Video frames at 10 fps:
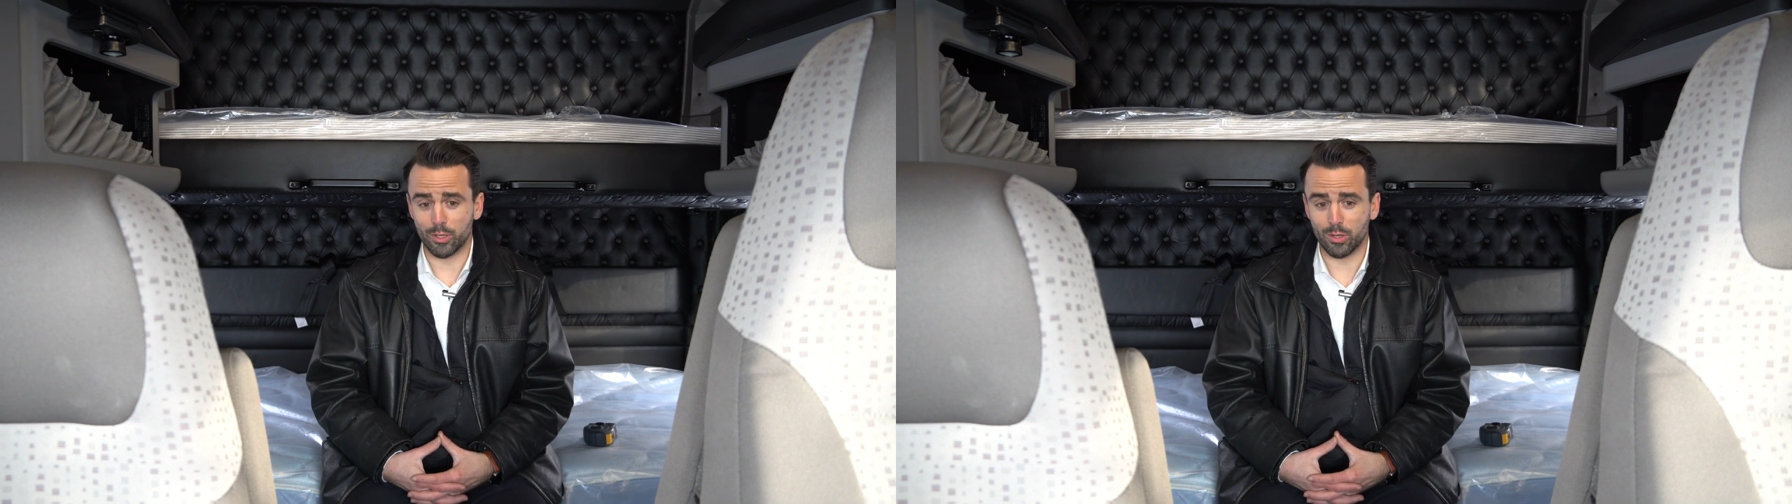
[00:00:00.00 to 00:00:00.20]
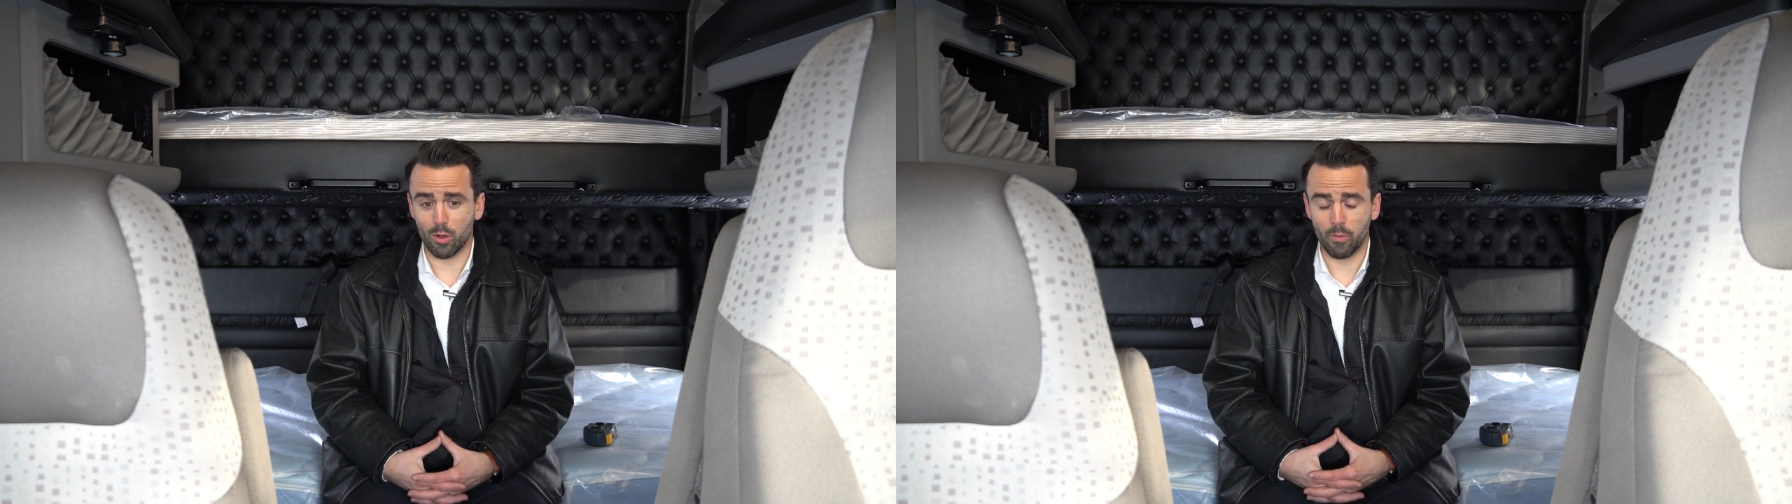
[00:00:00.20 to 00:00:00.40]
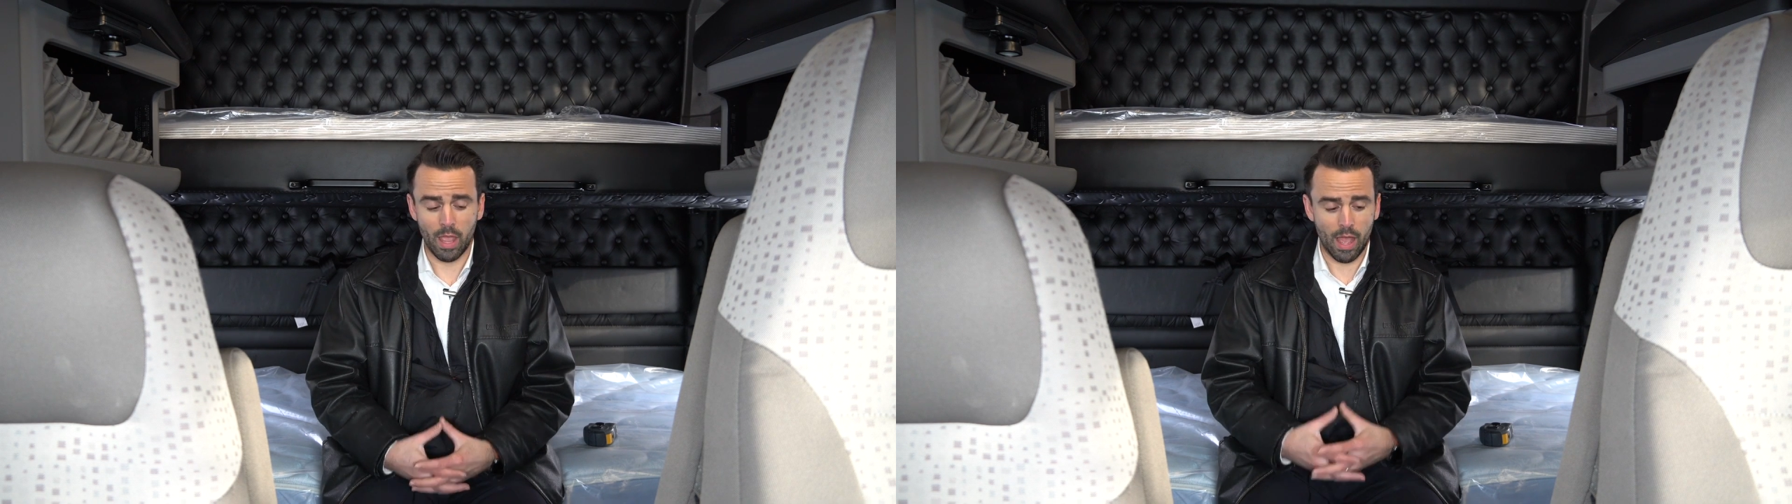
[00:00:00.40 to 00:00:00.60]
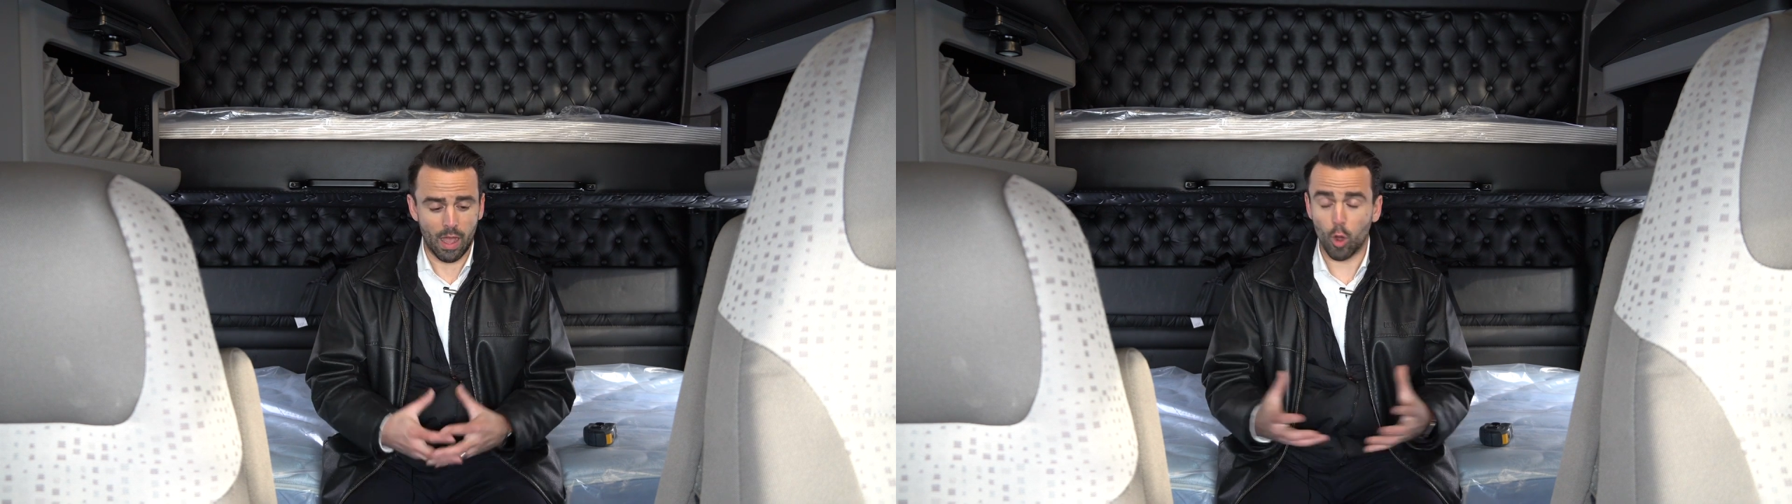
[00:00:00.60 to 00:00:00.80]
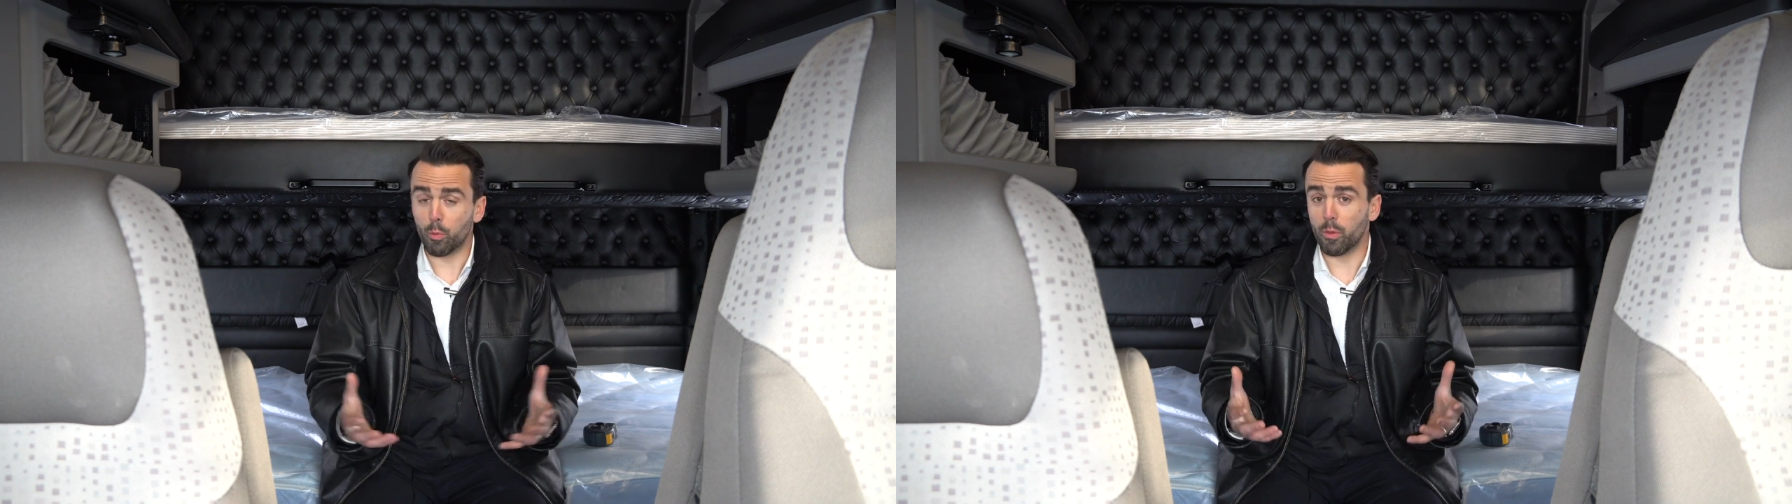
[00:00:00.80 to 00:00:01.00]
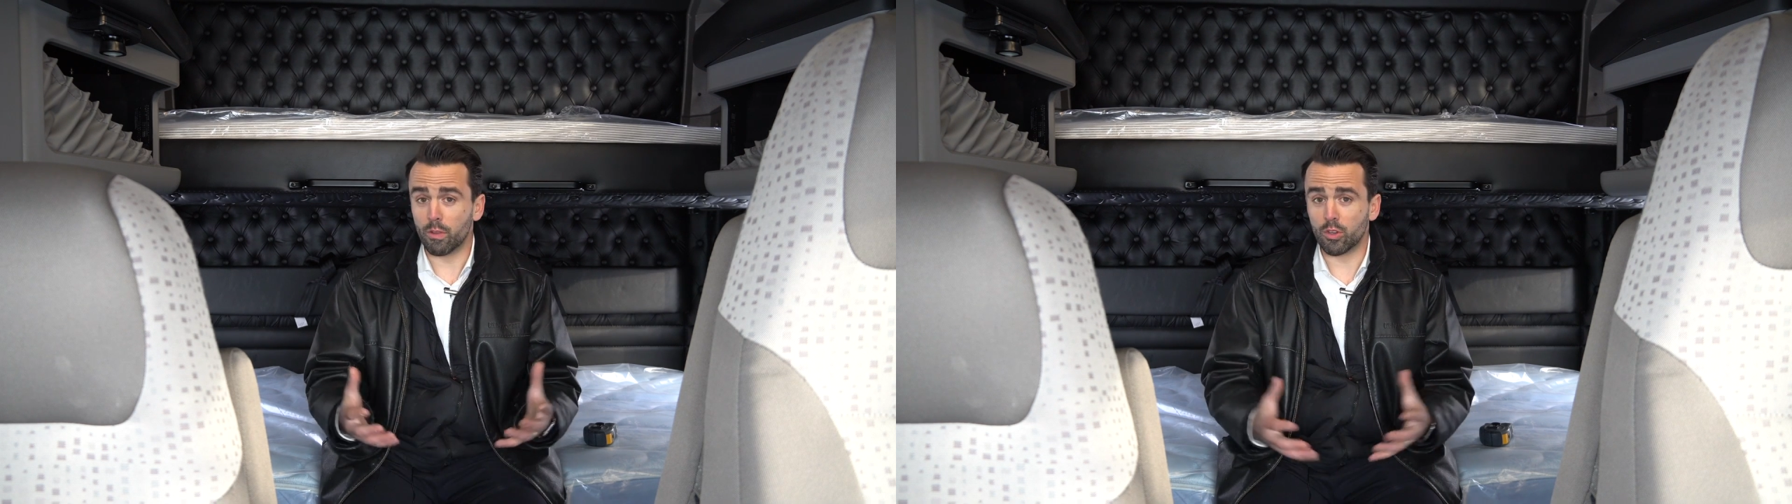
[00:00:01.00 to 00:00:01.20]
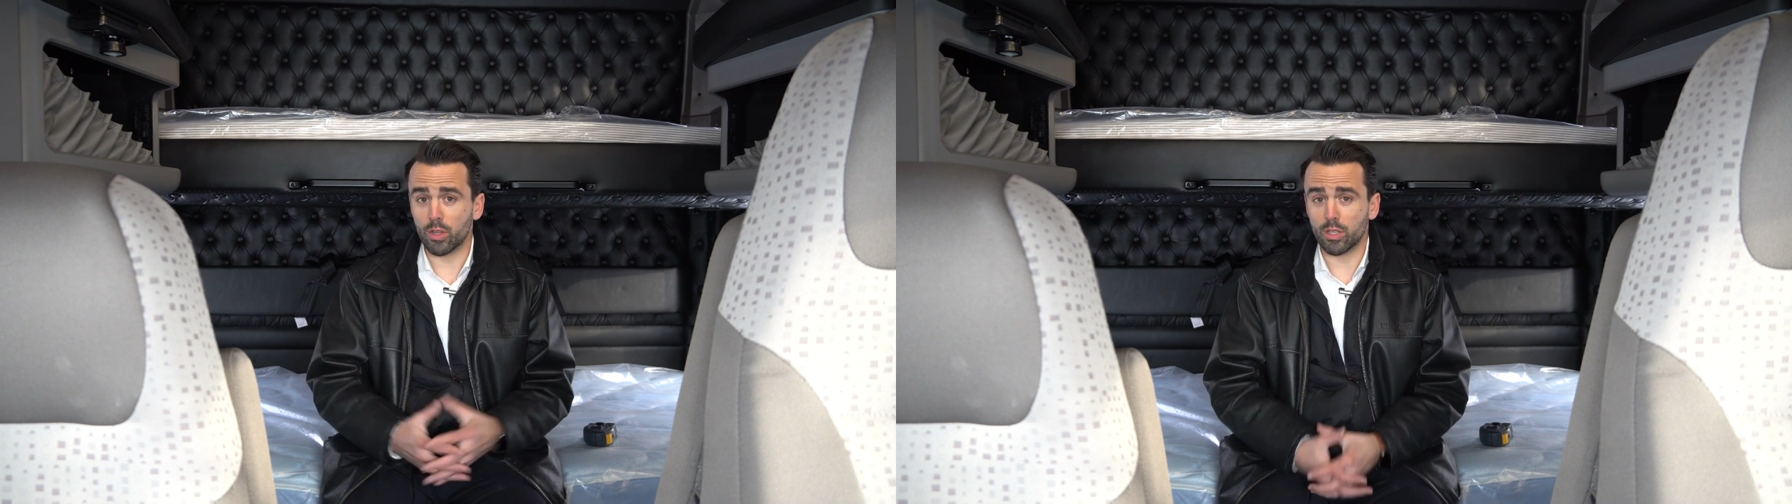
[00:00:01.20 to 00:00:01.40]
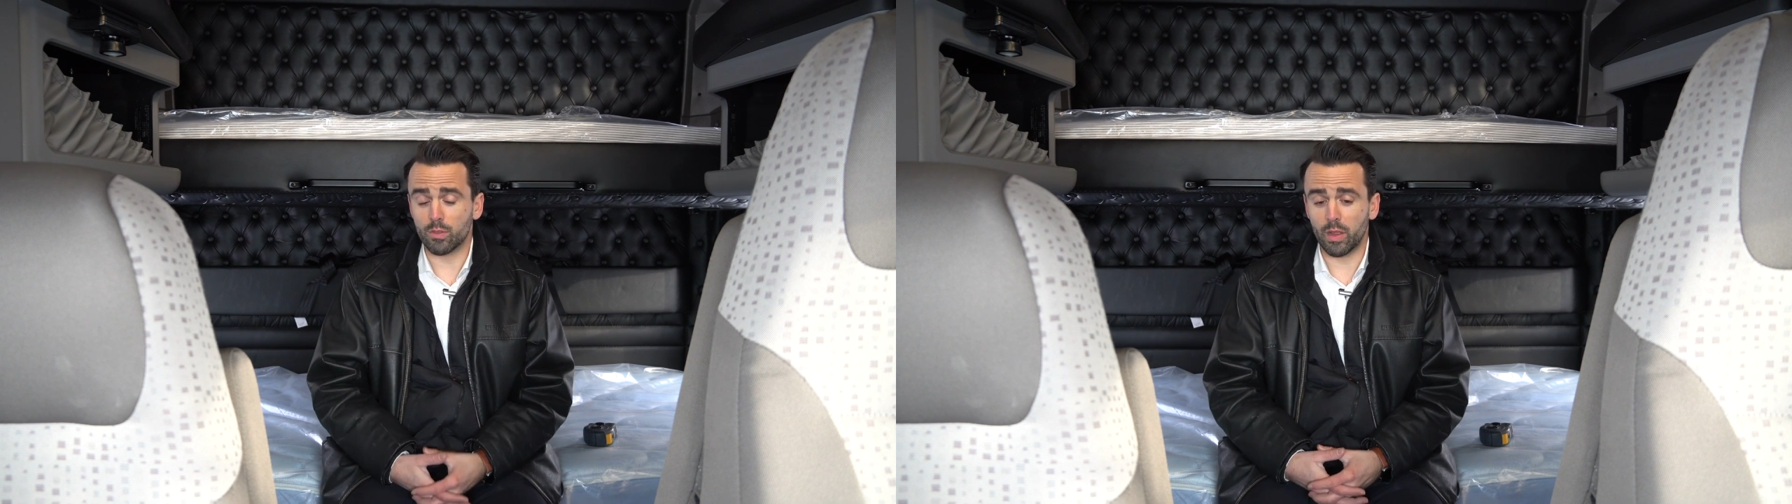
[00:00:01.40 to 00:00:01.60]
So I hope you've
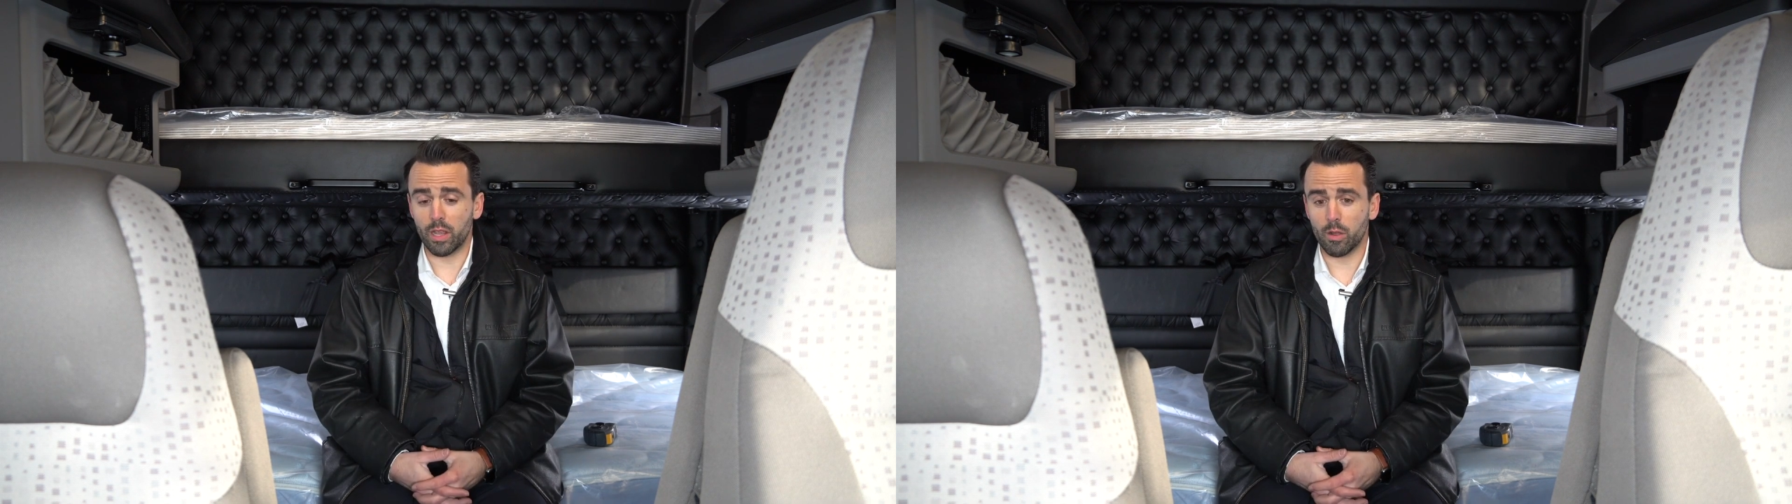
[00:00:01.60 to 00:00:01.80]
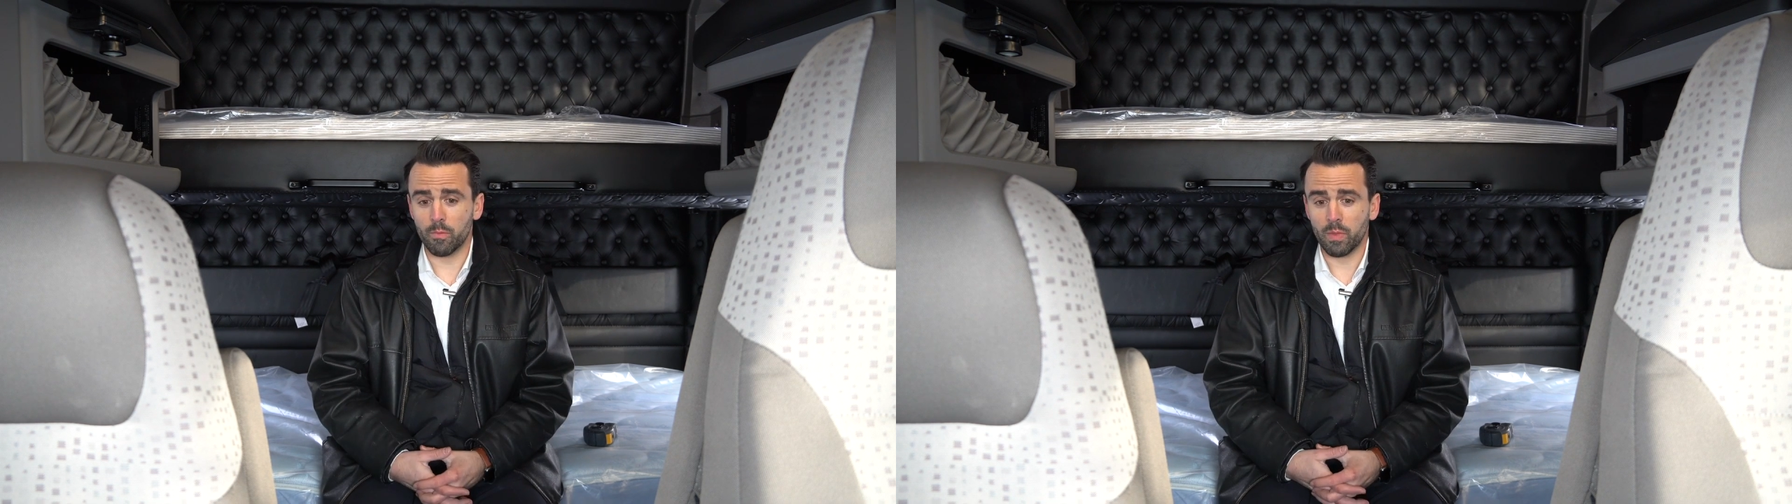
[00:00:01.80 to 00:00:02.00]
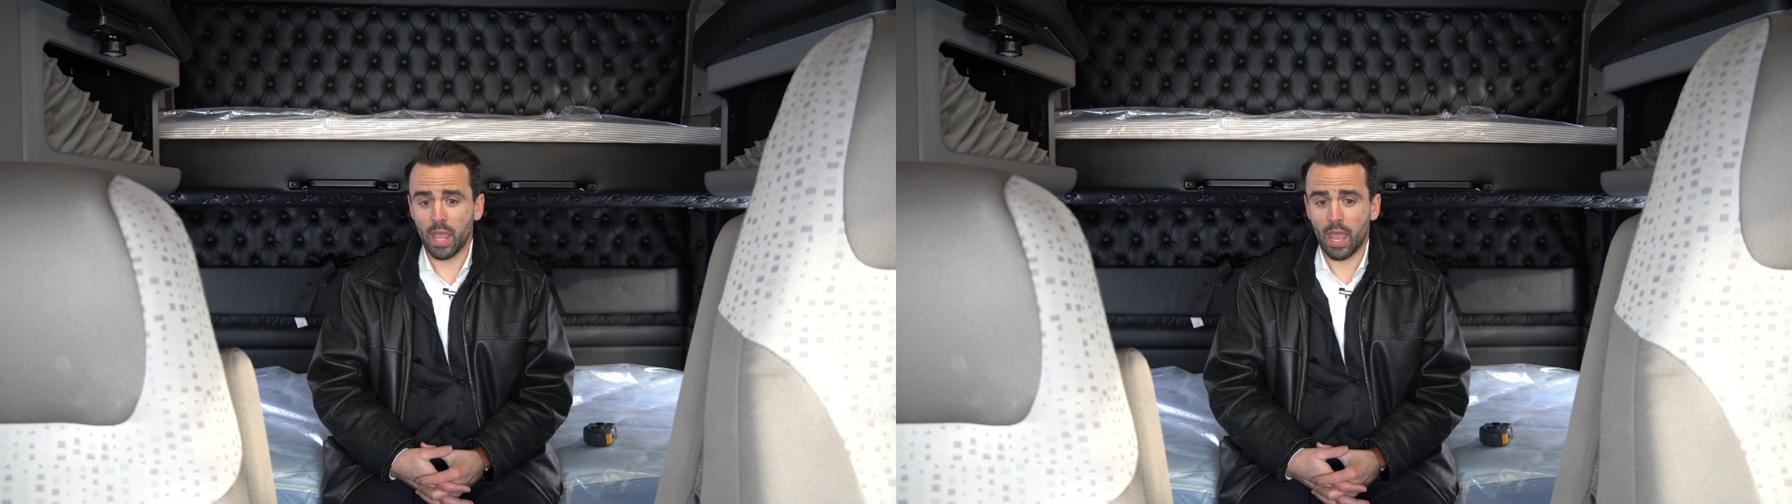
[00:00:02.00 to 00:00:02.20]
enjoyed this video.